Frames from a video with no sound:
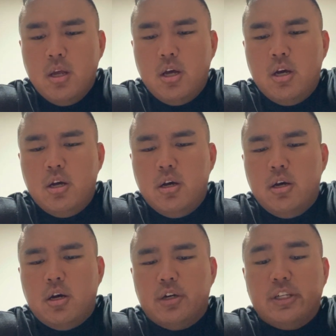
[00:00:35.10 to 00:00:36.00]

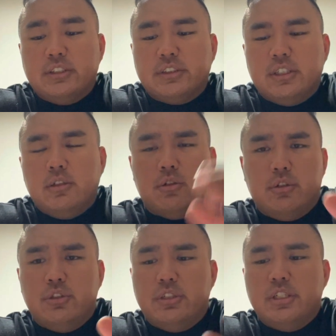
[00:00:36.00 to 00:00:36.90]
DSL
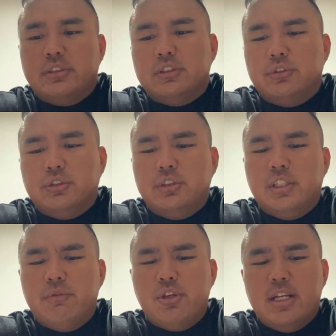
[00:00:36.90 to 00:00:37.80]
or your DSL should
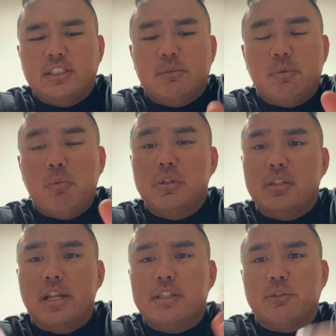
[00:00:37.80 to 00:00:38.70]
give you heads up of
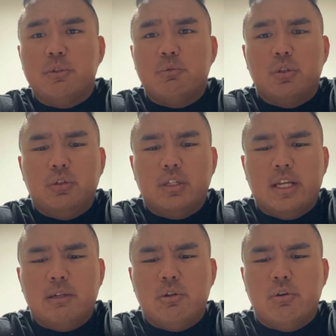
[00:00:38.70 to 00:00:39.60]
what next week will look
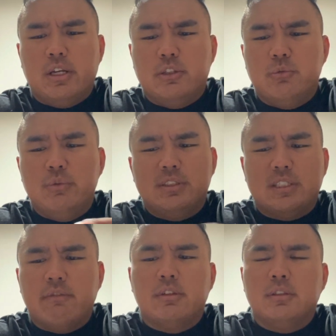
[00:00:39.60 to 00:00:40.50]
like going into week
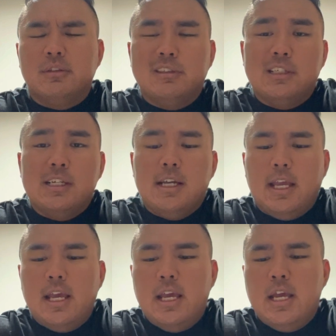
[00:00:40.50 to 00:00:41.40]
7.
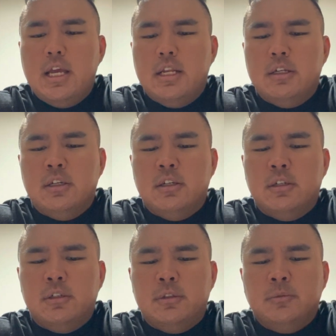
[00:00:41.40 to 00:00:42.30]
And
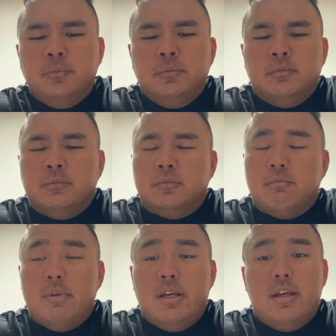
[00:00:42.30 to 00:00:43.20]

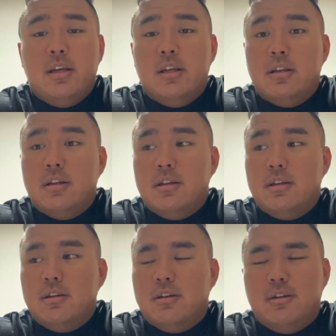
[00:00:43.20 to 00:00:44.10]

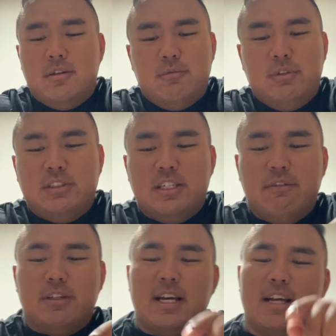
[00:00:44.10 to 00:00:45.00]
man, week
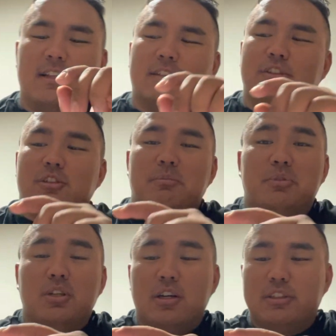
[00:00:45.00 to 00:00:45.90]
7 got your
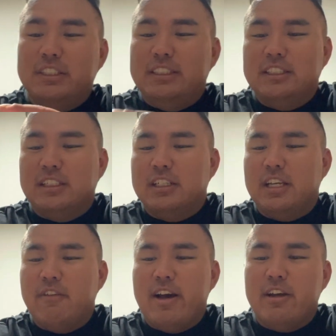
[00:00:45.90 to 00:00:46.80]

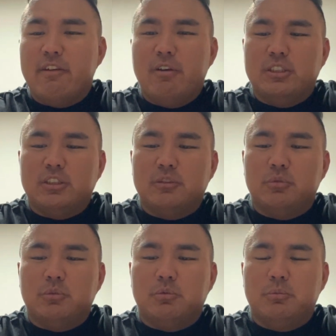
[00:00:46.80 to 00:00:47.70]
PRT evaluations,
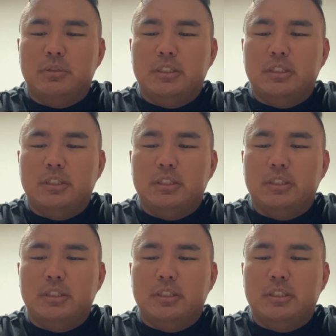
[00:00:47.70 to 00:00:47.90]
which will